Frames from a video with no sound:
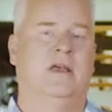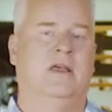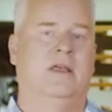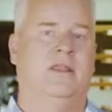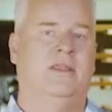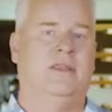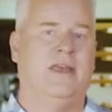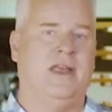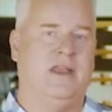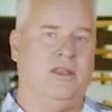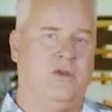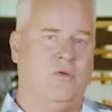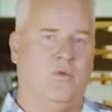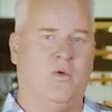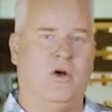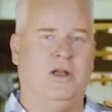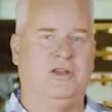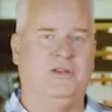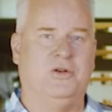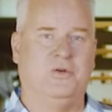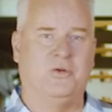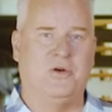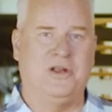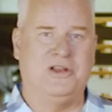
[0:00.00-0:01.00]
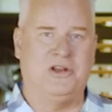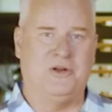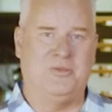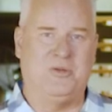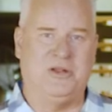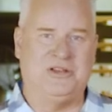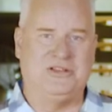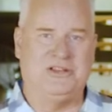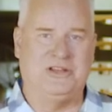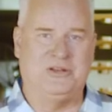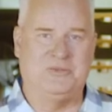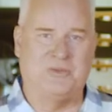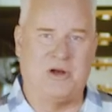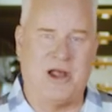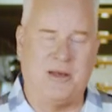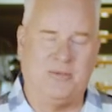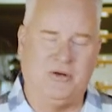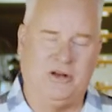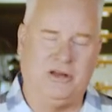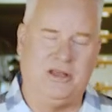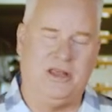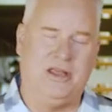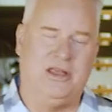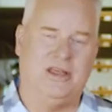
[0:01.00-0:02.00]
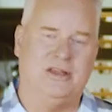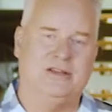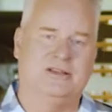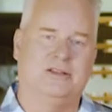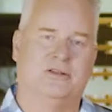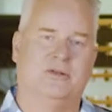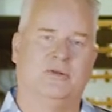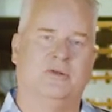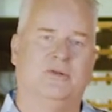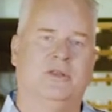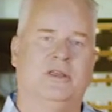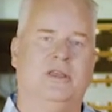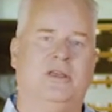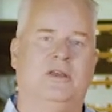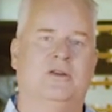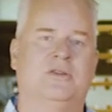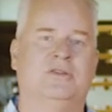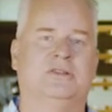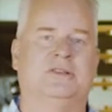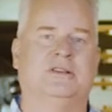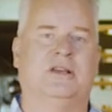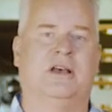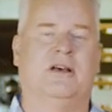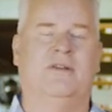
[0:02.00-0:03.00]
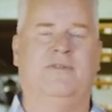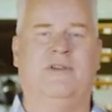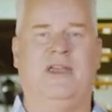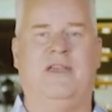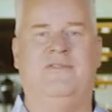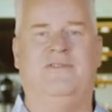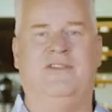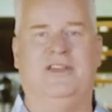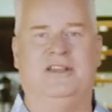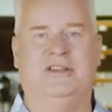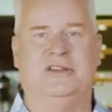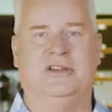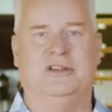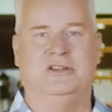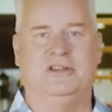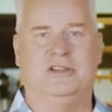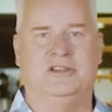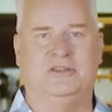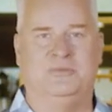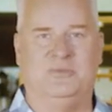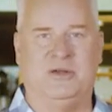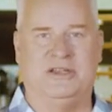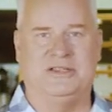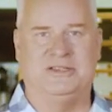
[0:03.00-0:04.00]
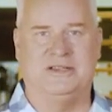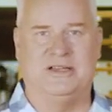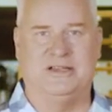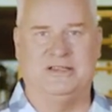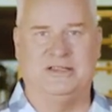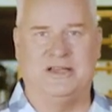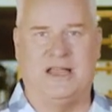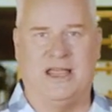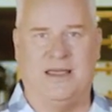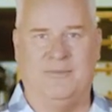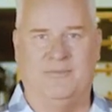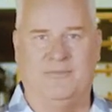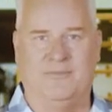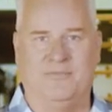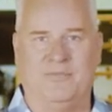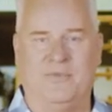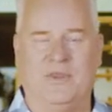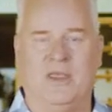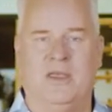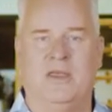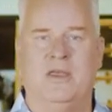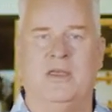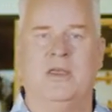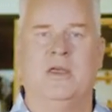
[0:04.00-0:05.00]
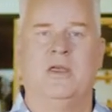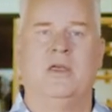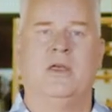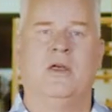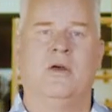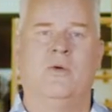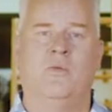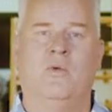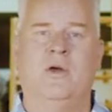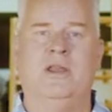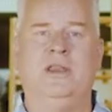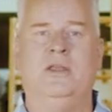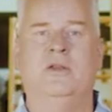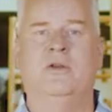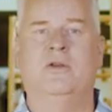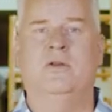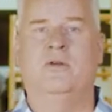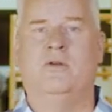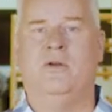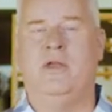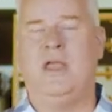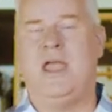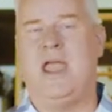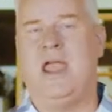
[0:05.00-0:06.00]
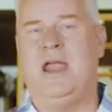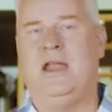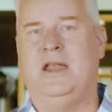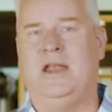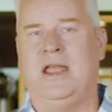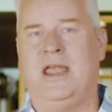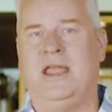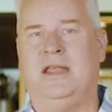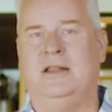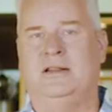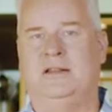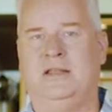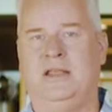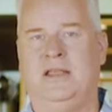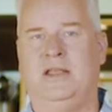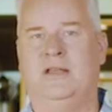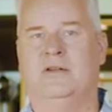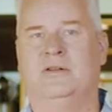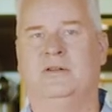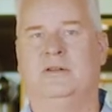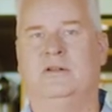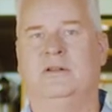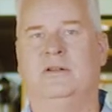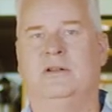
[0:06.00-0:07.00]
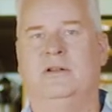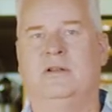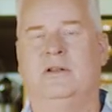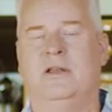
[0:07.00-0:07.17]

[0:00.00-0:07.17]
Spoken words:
that you want to run your business properly is through the use of a fictitious business name. When you create a legal